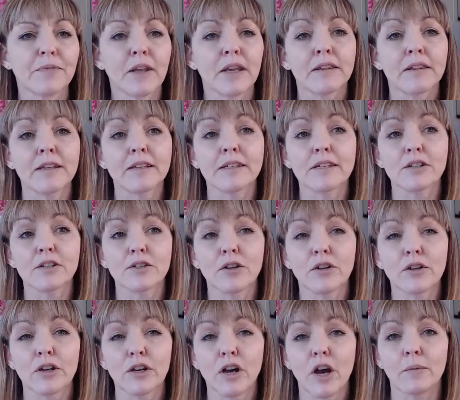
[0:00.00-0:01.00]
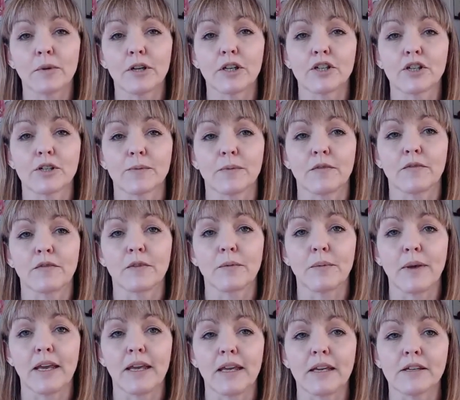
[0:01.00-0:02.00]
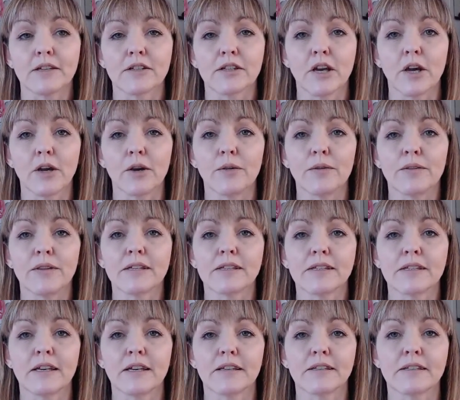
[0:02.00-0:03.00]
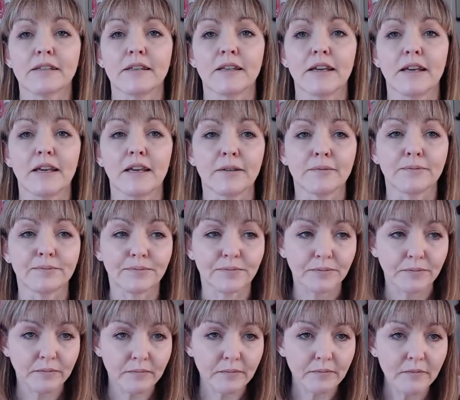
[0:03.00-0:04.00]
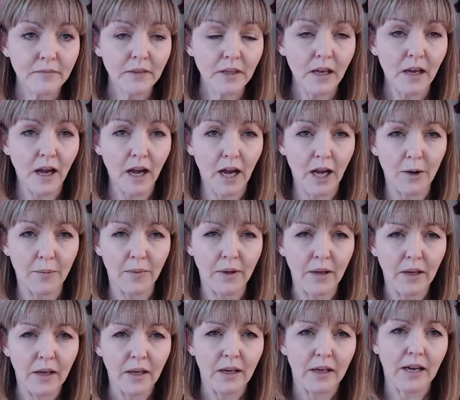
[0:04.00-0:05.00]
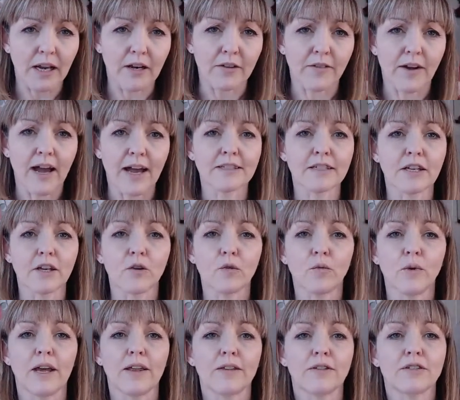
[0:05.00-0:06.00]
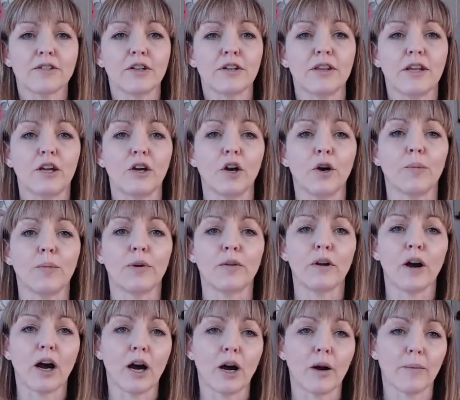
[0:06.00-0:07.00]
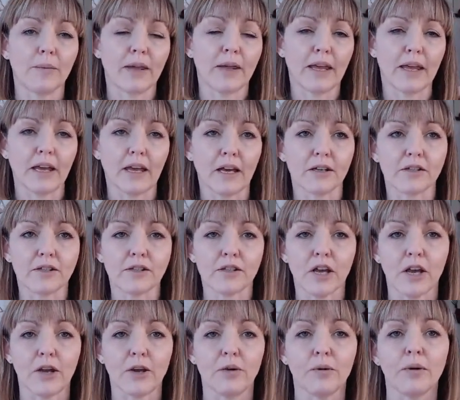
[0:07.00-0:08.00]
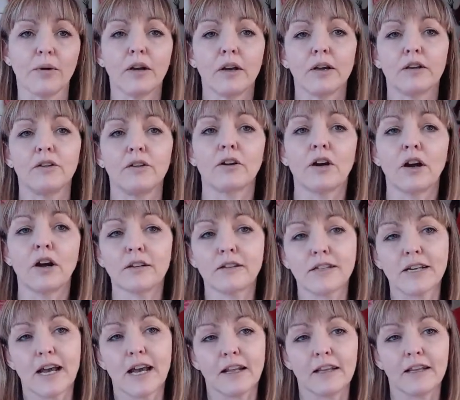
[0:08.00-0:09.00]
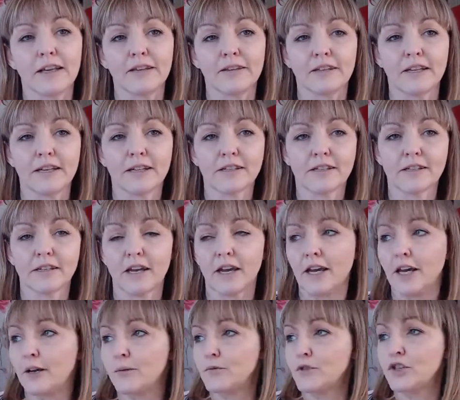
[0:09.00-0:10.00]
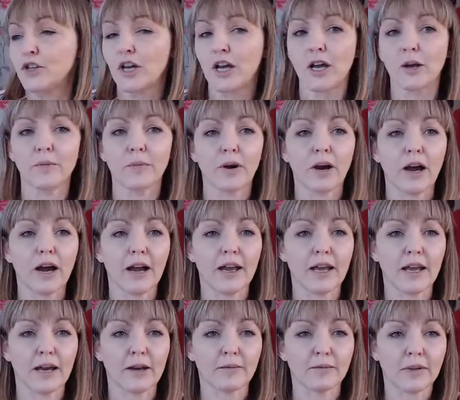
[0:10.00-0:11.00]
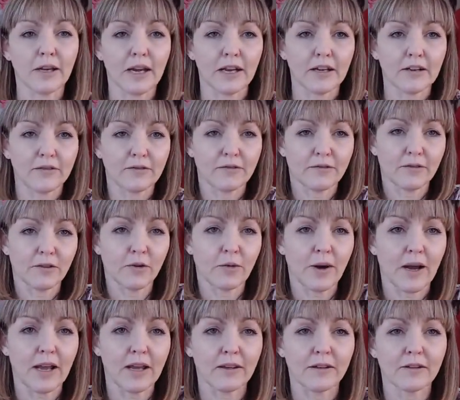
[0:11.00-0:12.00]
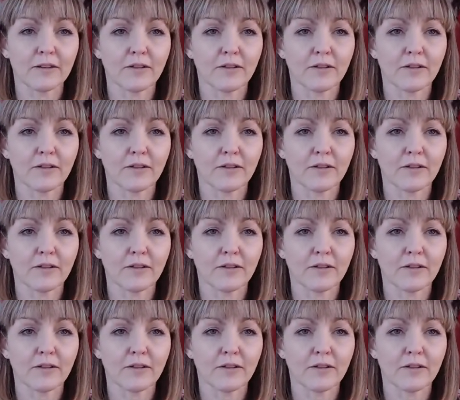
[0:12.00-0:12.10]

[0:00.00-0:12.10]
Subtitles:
This is another common adjustment for me. So this is the kind of adding width to the upper arm here. So you can't tell in this shirt, but I am kind of quite